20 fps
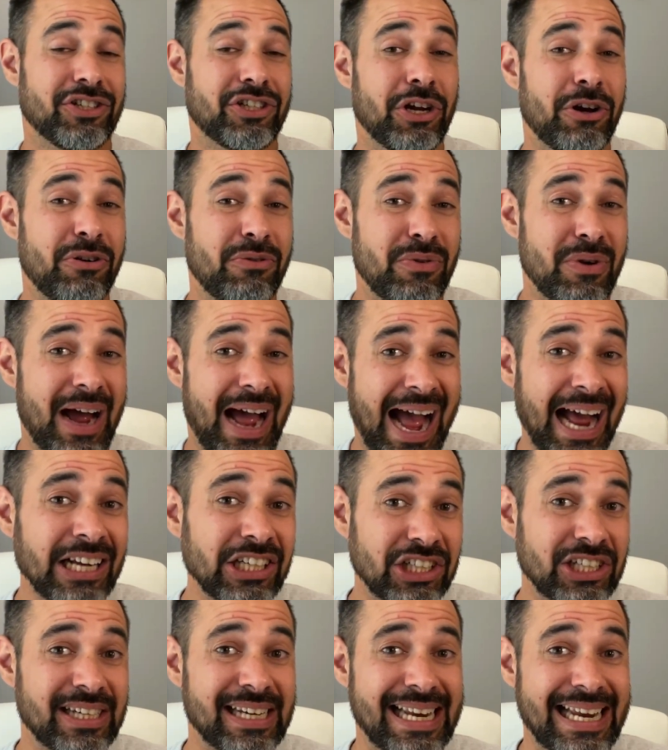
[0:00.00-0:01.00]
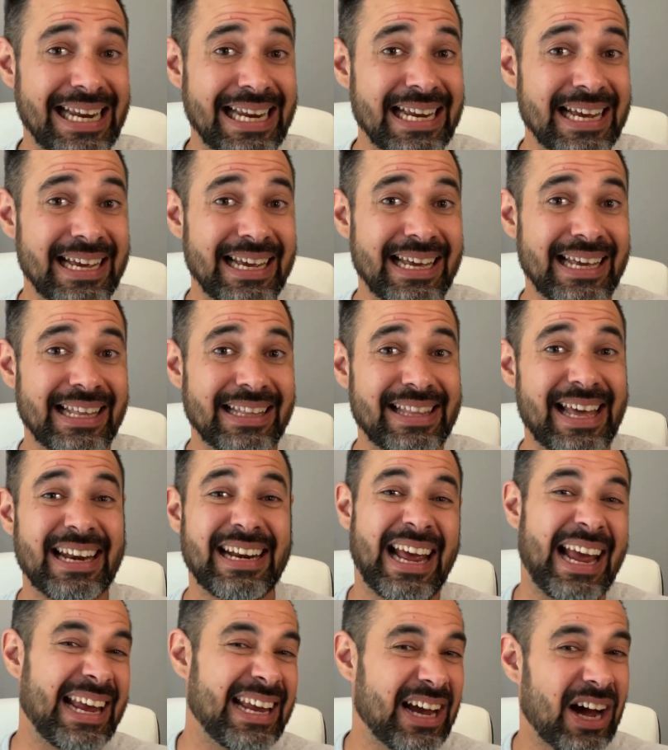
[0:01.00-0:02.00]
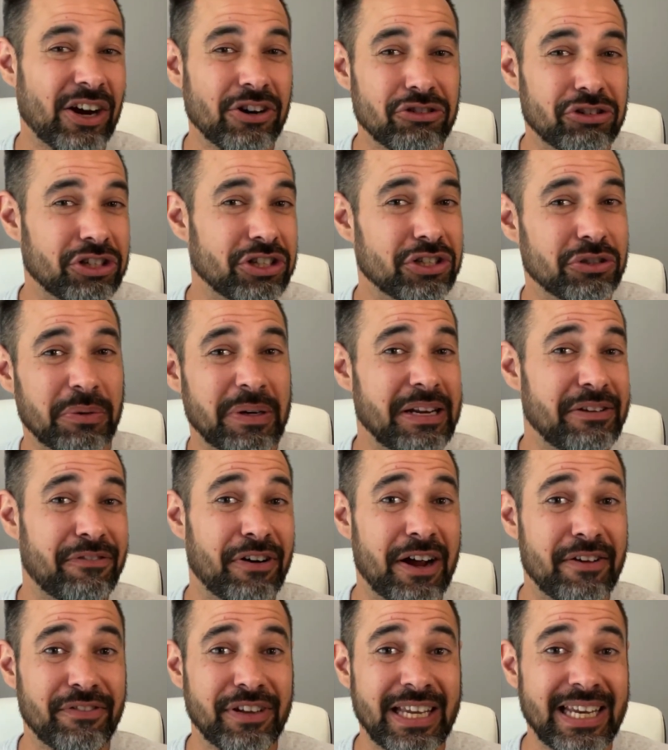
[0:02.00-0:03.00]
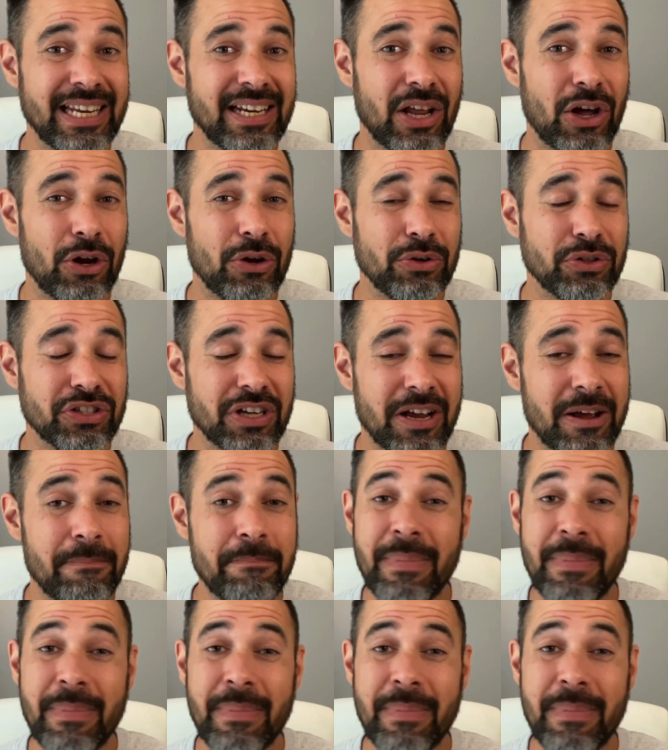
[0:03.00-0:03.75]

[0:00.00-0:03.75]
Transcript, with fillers: So actually, that 825 kilos